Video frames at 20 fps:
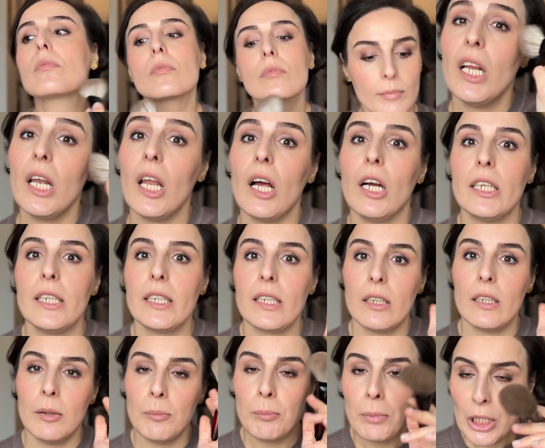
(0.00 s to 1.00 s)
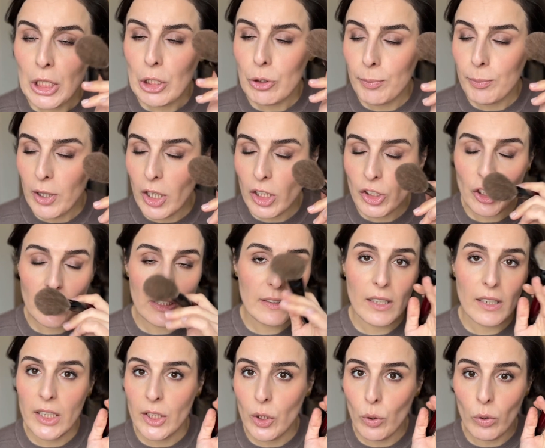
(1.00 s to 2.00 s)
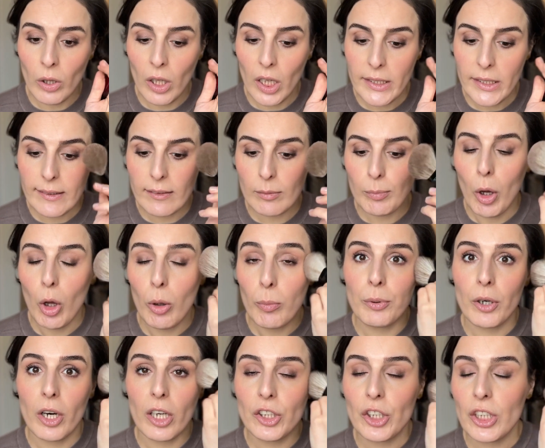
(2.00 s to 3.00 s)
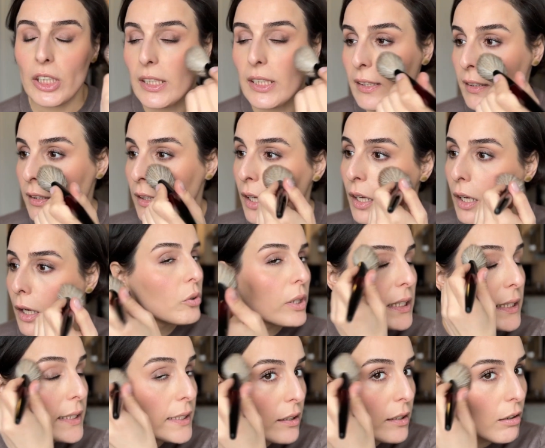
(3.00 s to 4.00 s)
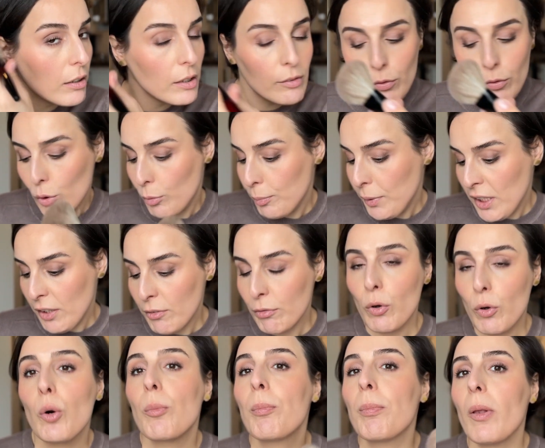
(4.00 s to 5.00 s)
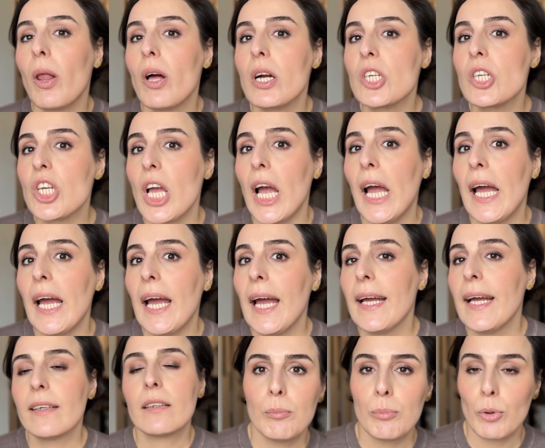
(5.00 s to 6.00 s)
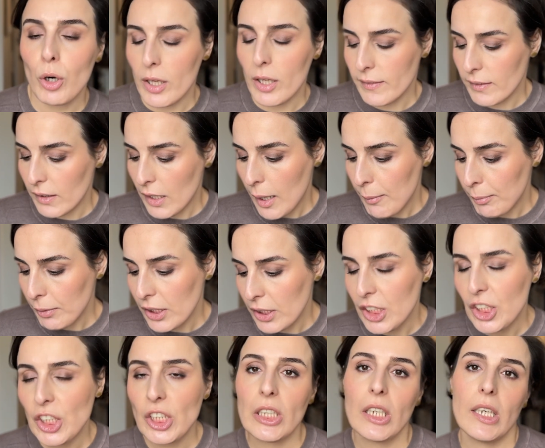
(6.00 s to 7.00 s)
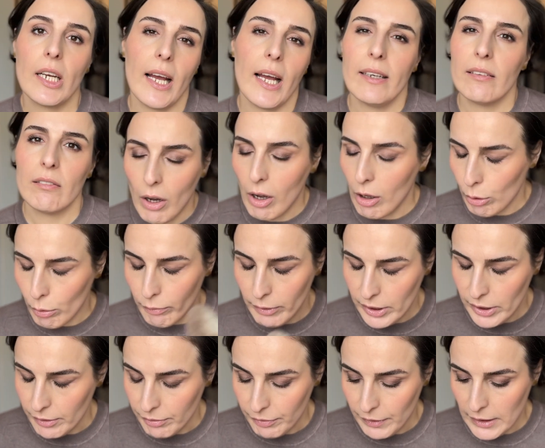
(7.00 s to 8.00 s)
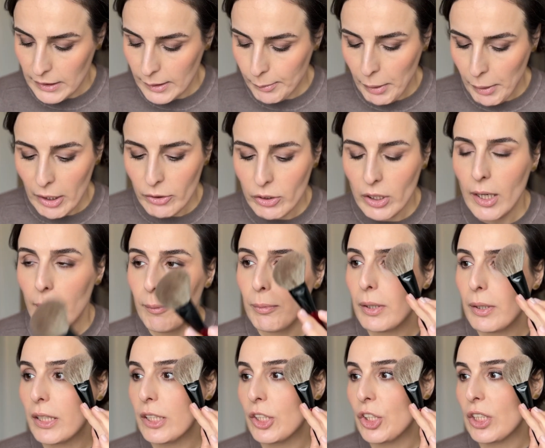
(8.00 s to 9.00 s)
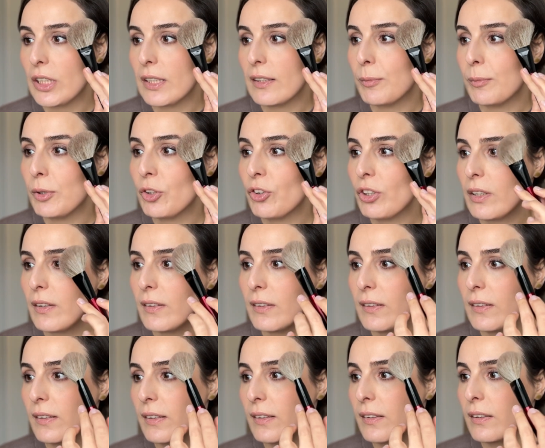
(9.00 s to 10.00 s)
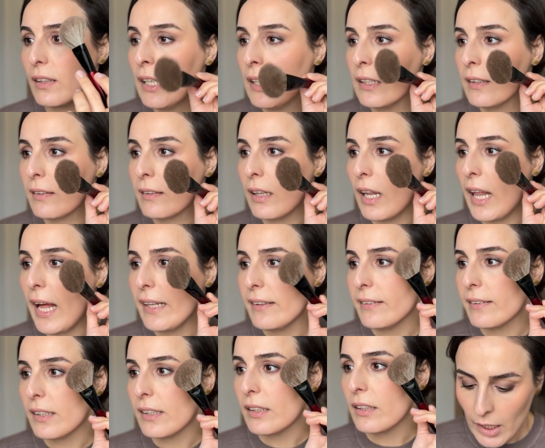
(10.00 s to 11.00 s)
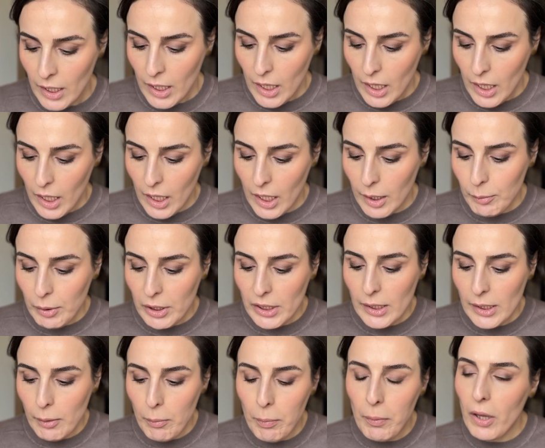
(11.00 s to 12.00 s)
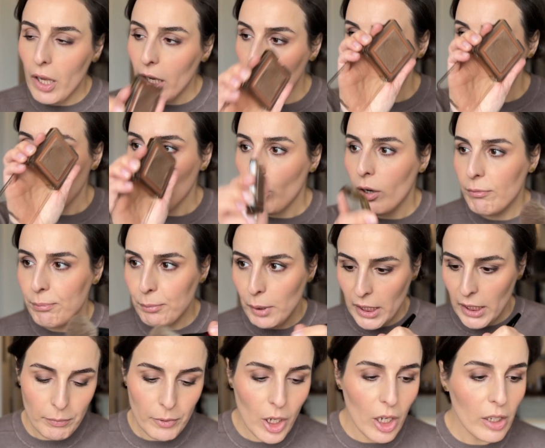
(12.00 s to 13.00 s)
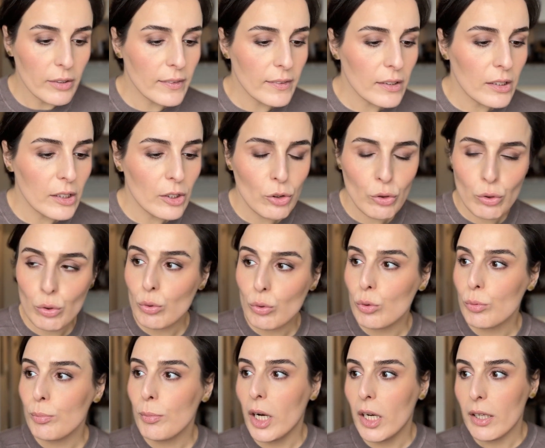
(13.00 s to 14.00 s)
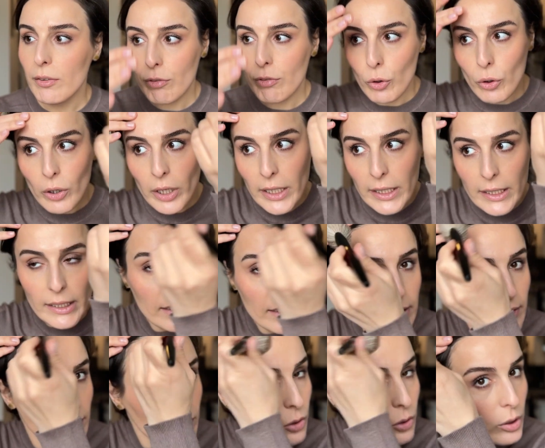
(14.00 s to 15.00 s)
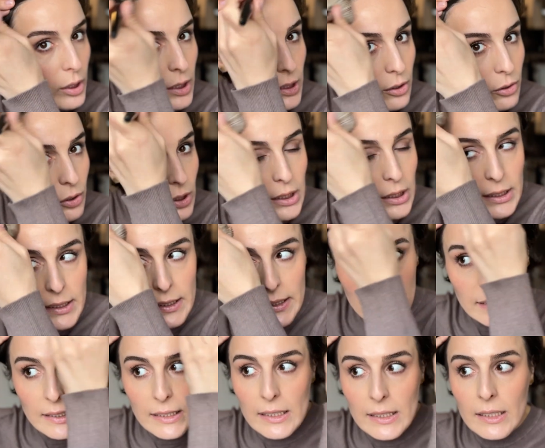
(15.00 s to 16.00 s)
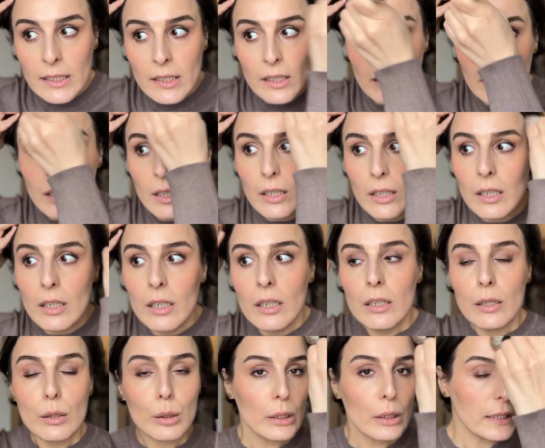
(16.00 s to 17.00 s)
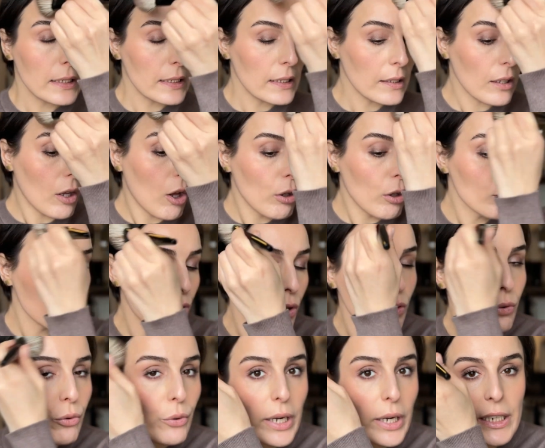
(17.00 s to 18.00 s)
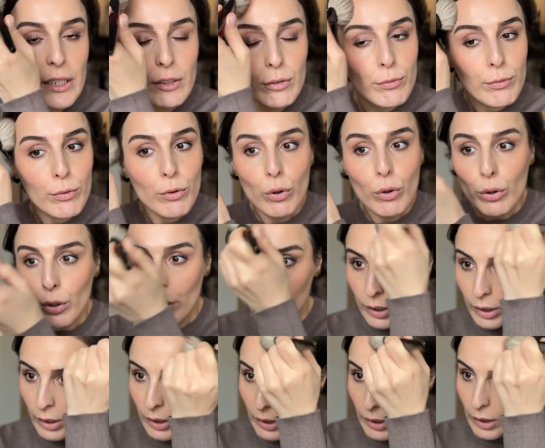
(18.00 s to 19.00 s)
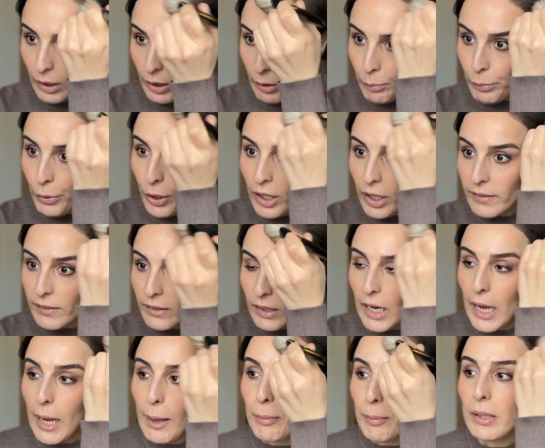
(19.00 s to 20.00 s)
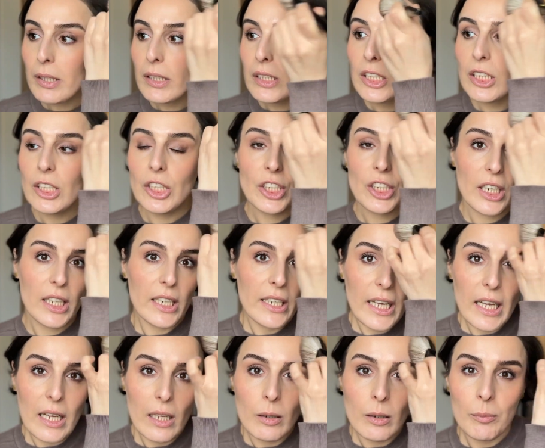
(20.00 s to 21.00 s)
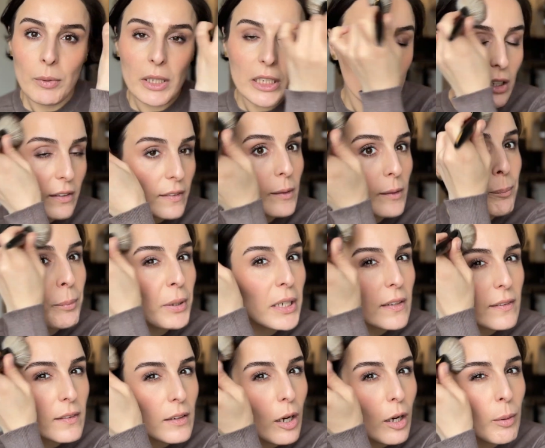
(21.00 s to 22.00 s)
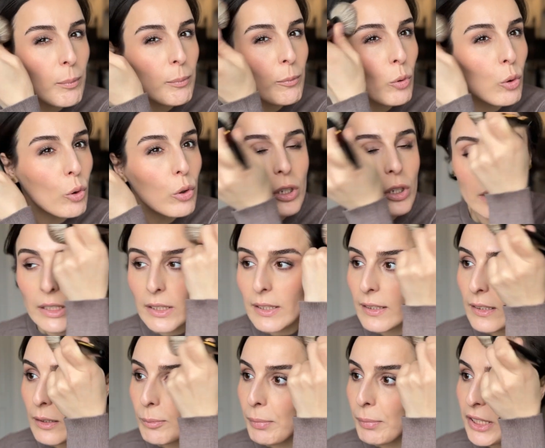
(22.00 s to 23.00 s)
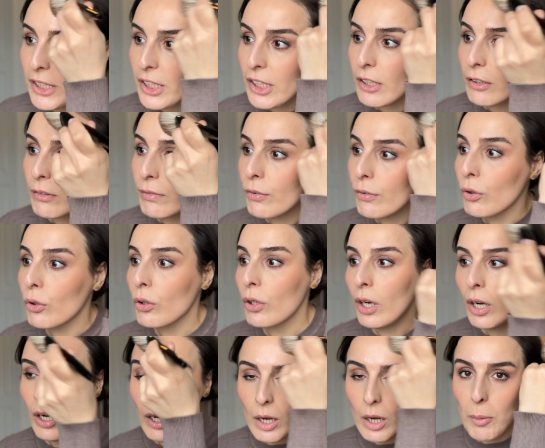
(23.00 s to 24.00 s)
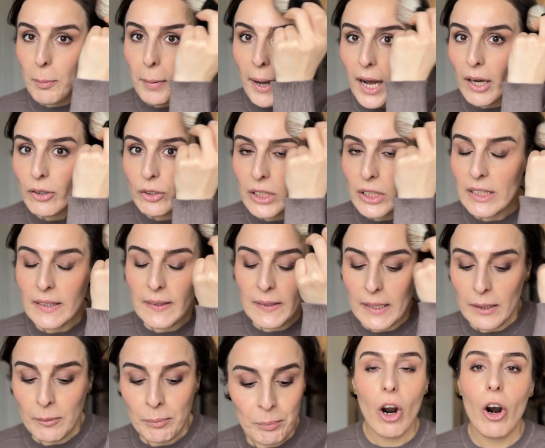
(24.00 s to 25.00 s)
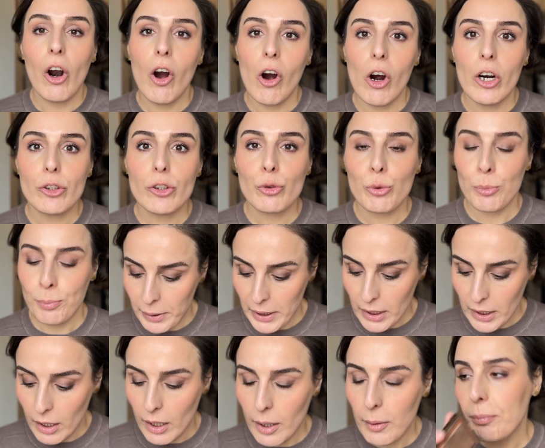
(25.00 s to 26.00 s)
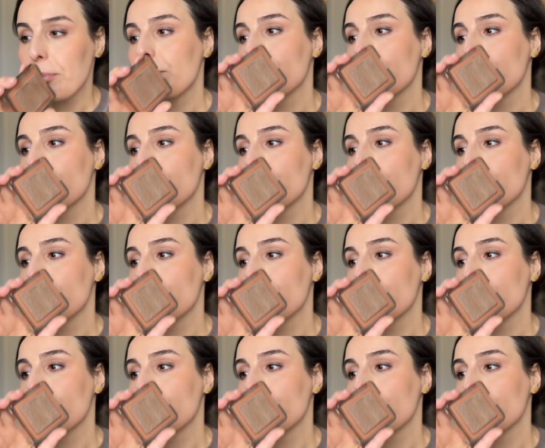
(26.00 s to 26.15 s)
I like bigger brushes. I don't like small brushes. Great size for me for blush and bronzer application and all over the face powder application, especially since it's slanted. I'm gonna apply more of my bronzer to my forehead so that you can see. This is also great for bronzer application, and because it picks up more, it's better for powders that are hard to pick up,